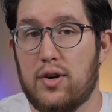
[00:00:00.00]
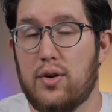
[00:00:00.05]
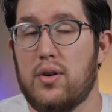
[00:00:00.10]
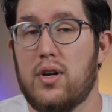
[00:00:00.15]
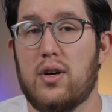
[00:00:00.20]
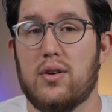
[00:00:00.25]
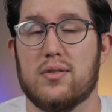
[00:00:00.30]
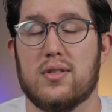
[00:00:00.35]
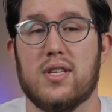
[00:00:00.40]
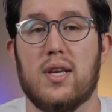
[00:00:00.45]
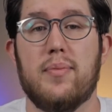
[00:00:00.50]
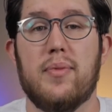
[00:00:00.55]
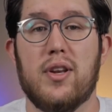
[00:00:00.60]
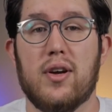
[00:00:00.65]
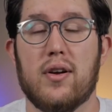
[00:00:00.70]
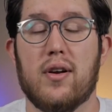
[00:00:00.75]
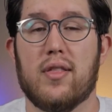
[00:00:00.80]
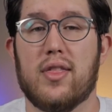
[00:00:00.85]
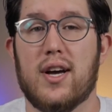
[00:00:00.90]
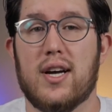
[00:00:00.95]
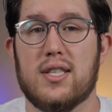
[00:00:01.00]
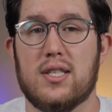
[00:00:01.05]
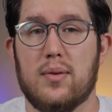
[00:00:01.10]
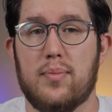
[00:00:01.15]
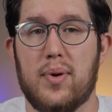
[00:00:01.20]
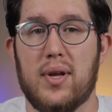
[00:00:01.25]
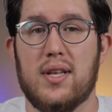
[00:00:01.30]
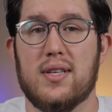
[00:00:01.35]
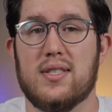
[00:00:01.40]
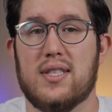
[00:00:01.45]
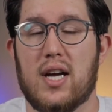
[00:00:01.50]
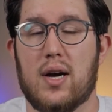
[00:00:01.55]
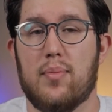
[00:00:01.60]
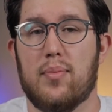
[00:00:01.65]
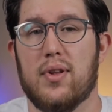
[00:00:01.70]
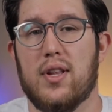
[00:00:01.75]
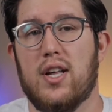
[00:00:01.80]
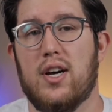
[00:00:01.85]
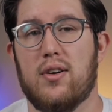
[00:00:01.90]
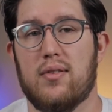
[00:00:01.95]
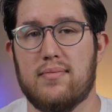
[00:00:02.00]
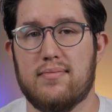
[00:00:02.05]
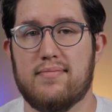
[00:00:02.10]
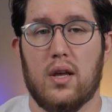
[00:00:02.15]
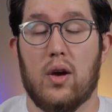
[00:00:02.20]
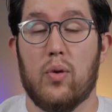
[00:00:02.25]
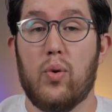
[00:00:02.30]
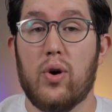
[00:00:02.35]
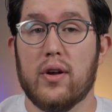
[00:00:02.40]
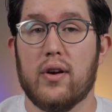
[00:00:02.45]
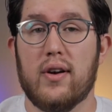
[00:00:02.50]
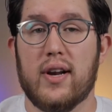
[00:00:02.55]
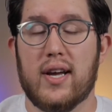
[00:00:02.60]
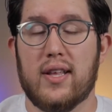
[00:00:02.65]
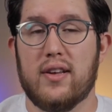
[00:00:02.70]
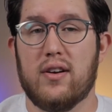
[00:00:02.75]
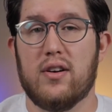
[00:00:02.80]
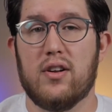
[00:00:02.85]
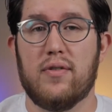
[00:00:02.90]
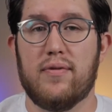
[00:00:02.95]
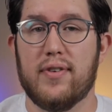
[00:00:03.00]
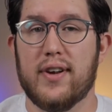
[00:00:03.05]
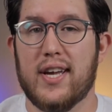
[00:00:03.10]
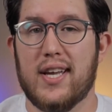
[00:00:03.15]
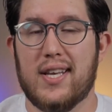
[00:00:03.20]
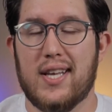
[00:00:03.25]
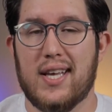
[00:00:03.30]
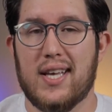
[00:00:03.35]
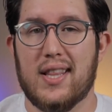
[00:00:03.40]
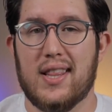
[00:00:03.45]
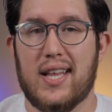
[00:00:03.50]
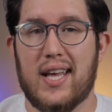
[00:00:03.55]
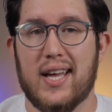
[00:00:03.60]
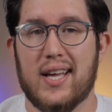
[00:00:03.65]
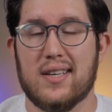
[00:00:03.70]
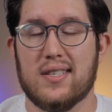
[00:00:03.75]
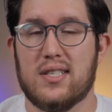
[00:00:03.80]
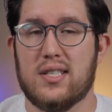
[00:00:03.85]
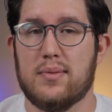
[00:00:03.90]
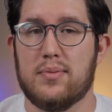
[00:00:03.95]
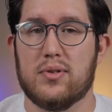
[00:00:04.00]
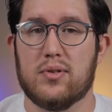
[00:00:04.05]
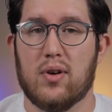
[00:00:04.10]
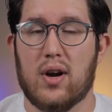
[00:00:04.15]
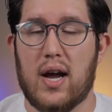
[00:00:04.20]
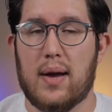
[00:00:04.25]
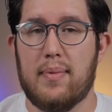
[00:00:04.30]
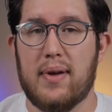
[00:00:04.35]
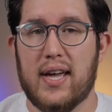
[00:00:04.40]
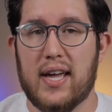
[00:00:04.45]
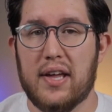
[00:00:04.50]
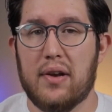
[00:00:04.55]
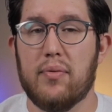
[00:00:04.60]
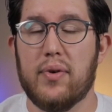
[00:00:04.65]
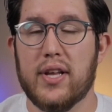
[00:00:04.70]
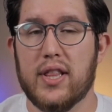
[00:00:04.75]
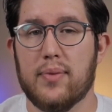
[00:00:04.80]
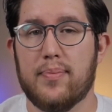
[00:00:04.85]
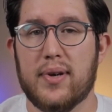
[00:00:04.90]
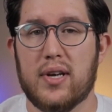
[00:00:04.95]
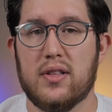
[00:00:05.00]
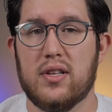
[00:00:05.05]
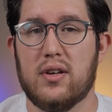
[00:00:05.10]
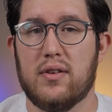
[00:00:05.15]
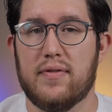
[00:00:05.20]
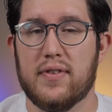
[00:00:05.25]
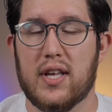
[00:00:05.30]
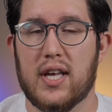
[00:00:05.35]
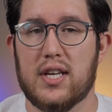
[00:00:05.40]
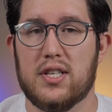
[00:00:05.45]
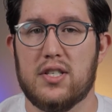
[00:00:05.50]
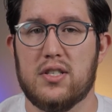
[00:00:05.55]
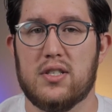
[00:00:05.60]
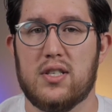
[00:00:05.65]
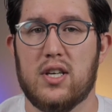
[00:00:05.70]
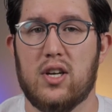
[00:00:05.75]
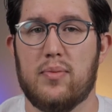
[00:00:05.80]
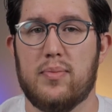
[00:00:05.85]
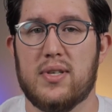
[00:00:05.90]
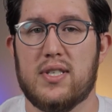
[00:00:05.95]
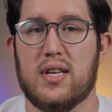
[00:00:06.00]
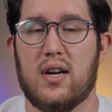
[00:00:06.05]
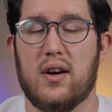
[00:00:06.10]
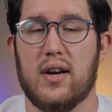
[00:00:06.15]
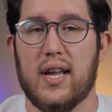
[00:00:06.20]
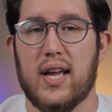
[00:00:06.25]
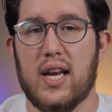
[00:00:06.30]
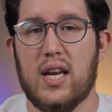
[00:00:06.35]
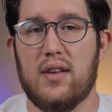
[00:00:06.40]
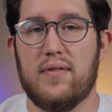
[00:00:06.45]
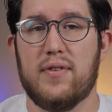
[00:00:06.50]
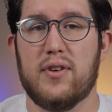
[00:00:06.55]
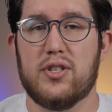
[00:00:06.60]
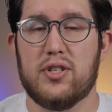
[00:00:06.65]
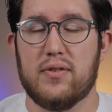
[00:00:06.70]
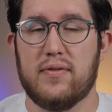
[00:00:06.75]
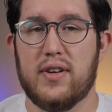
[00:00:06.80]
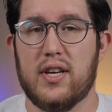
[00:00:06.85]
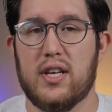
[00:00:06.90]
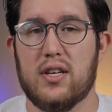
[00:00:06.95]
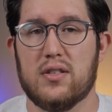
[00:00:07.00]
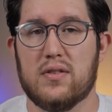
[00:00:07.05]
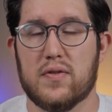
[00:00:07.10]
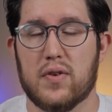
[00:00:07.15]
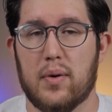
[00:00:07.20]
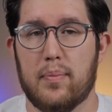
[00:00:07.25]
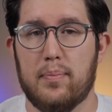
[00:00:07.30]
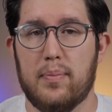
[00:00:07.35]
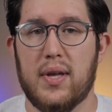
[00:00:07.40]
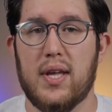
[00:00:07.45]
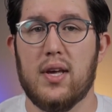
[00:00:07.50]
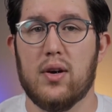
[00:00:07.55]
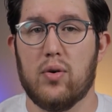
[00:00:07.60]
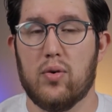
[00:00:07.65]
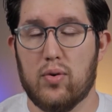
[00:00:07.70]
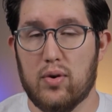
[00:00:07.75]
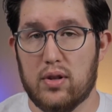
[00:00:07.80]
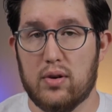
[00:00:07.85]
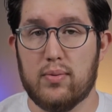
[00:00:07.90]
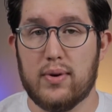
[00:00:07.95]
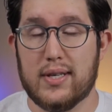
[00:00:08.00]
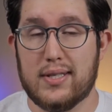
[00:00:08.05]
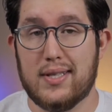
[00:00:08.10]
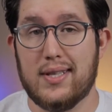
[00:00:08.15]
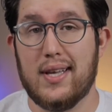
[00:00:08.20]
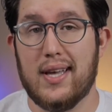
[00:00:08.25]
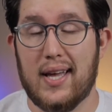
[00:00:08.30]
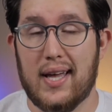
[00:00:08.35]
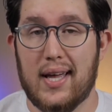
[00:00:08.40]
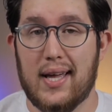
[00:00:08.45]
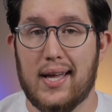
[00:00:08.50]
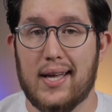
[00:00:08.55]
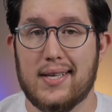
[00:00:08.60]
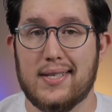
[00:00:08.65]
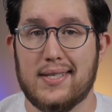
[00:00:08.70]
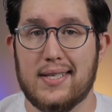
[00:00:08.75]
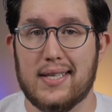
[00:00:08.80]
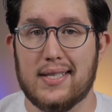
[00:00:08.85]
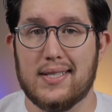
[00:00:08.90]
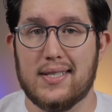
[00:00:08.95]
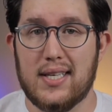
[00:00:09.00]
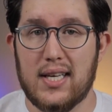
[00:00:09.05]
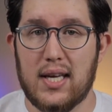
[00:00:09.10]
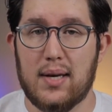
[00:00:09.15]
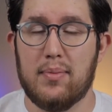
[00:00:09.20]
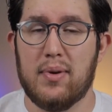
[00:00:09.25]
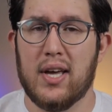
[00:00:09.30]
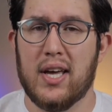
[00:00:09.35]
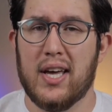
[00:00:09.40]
Who knows? Let me know your thoughts and opinions down below. And while you're down there, don't forget to hit like, subscribe, and ring the bell notification so you don't miss out on any future videos from me or the rest of the AAC team.